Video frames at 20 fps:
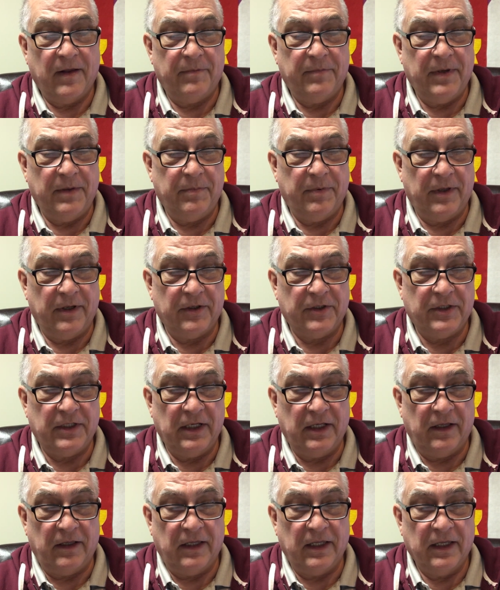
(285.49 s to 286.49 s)
people are
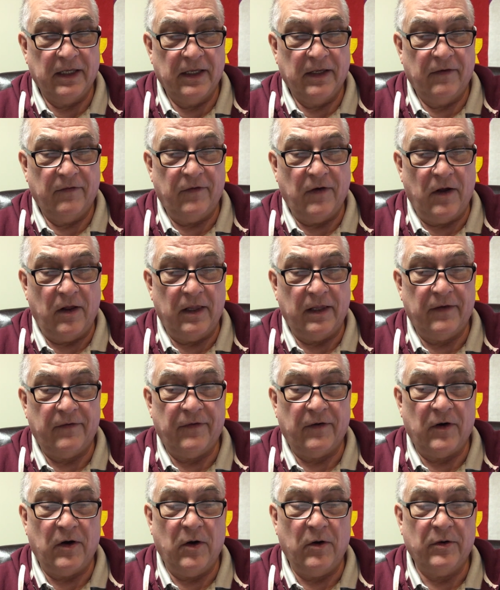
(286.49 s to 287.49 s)
still falling
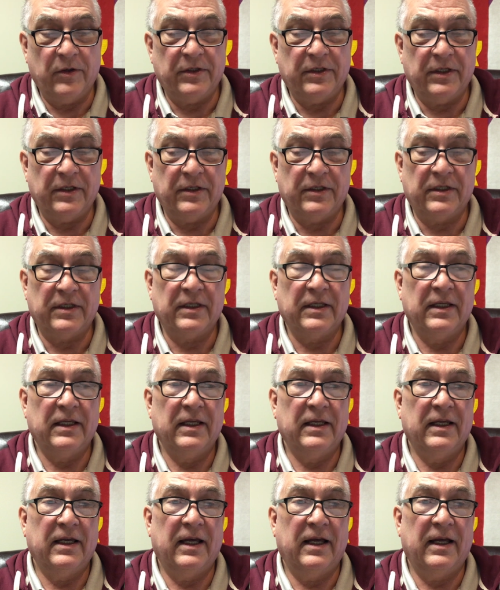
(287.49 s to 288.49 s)
for hoaxes
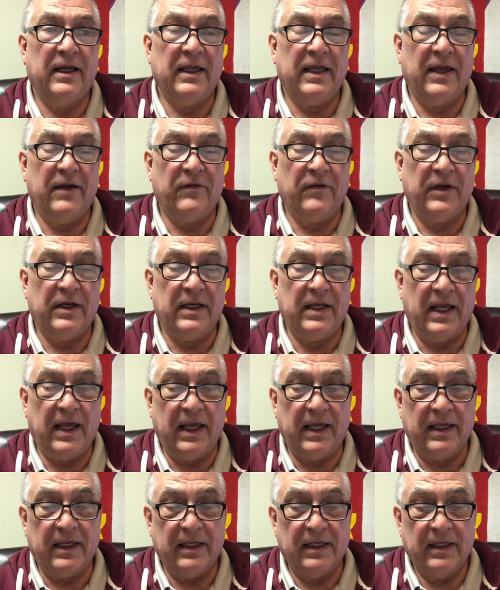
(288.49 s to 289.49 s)
uh, every
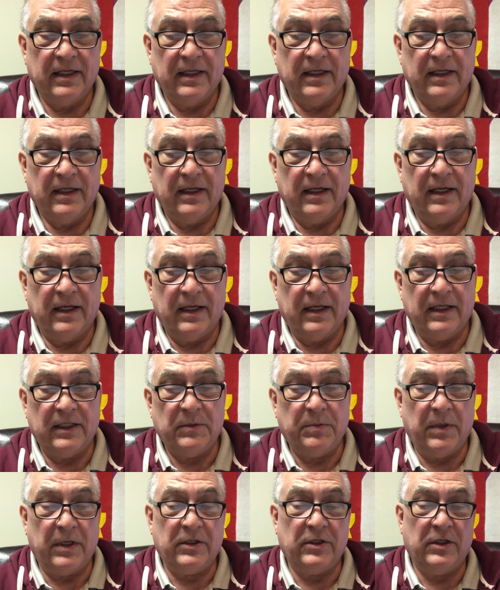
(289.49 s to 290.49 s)
day uh,
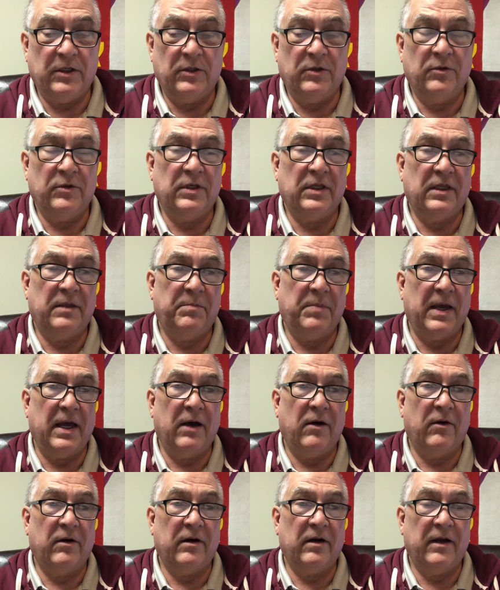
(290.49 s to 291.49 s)
especially due to the
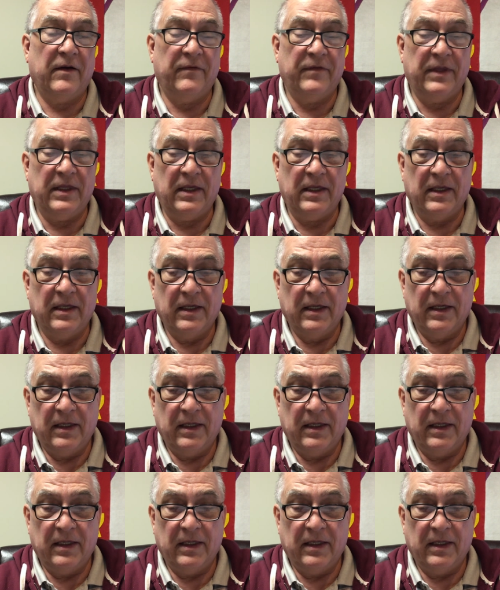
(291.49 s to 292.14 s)
power of the,